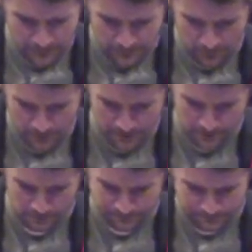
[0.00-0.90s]
for
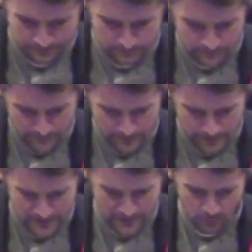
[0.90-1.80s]
you
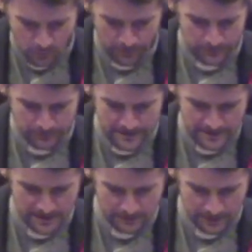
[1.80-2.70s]
is all the
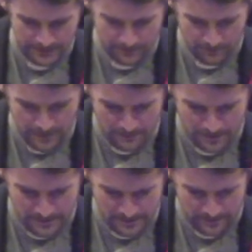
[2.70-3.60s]
greater when he
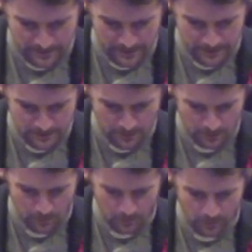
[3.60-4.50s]
remembers that you were
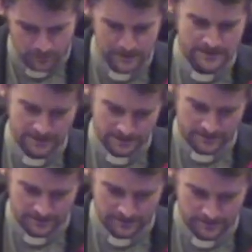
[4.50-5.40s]
all
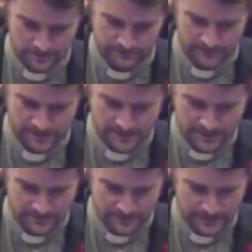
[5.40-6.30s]
obedient,
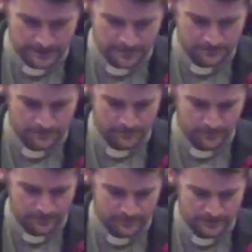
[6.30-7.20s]
receiving him
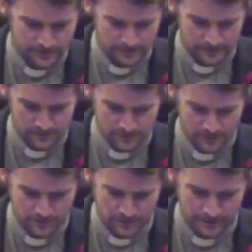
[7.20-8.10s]
with fear and
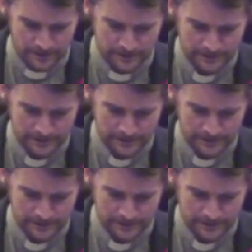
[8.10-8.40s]
trembling.